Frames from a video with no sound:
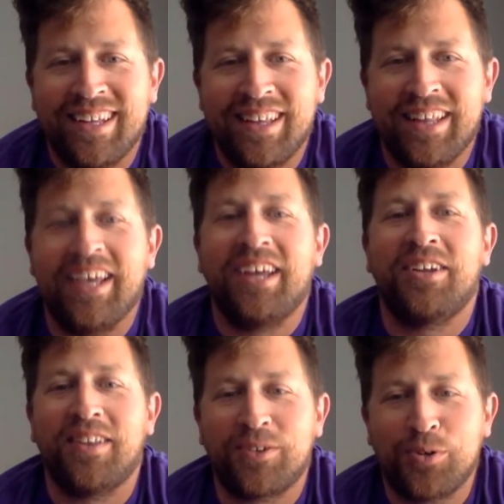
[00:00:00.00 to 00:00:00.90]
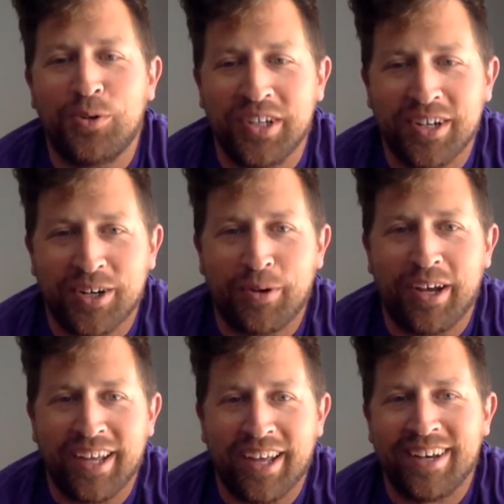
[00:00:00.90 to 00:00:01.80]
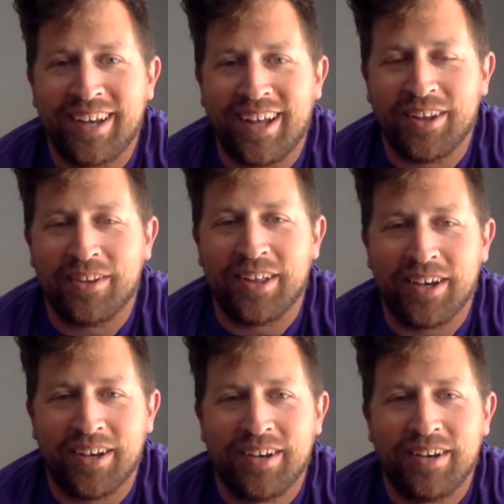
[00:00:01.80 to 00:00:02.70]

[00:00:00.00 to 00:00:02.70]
the end of the school year quite yet, other than.